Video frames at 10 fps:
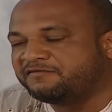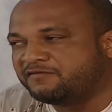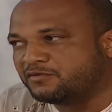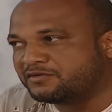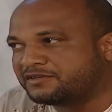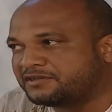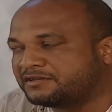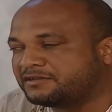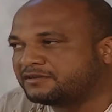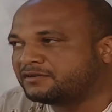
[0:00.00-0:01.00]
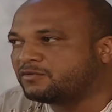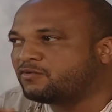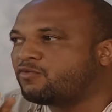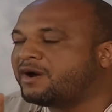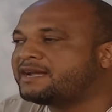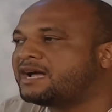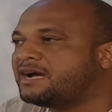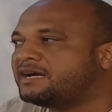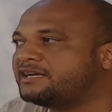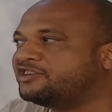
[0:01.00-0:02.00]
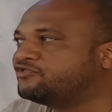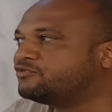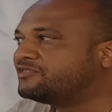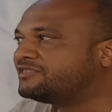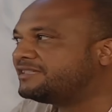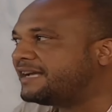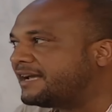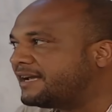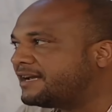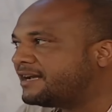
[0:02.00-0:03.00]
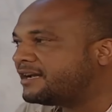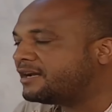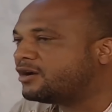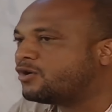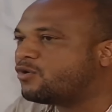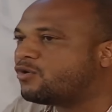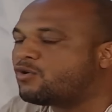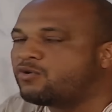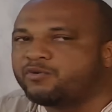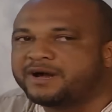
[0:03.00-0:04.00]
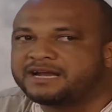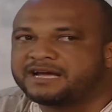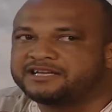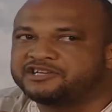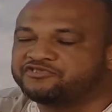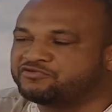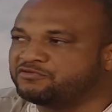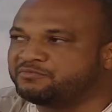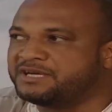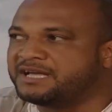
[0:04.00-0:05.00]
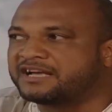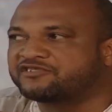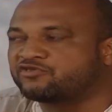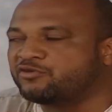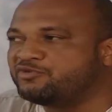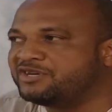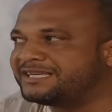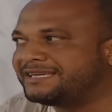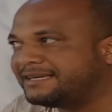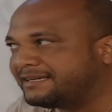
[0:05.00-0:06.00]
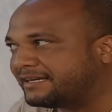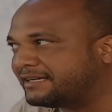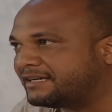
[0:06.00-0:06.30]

vote whether he should stay or whether he should be excommunicated.